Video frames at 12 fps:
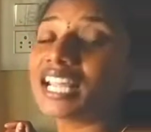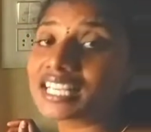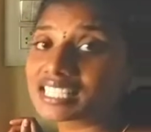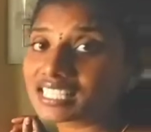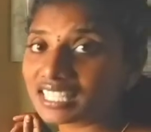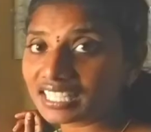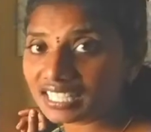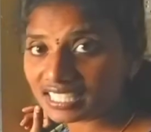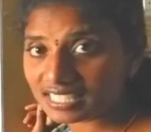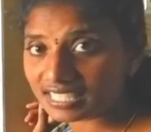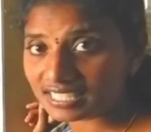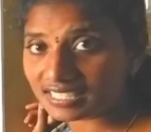excretory
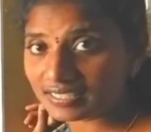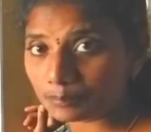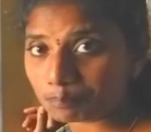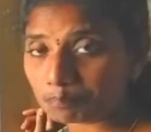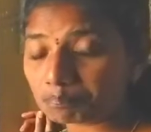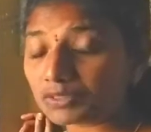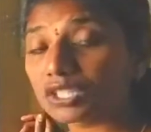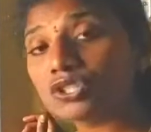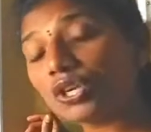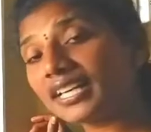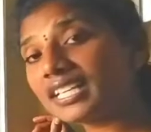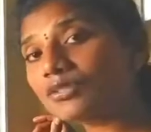system.
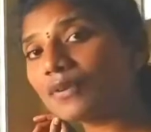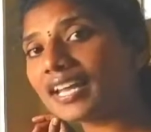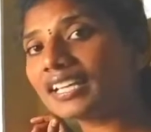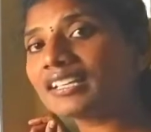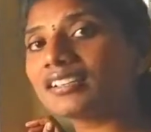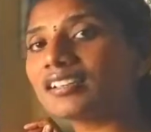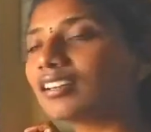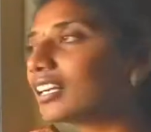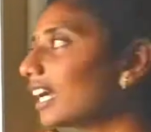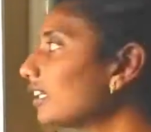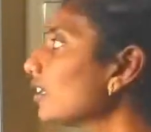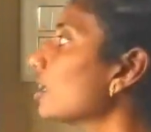So it is very clear,
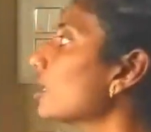right?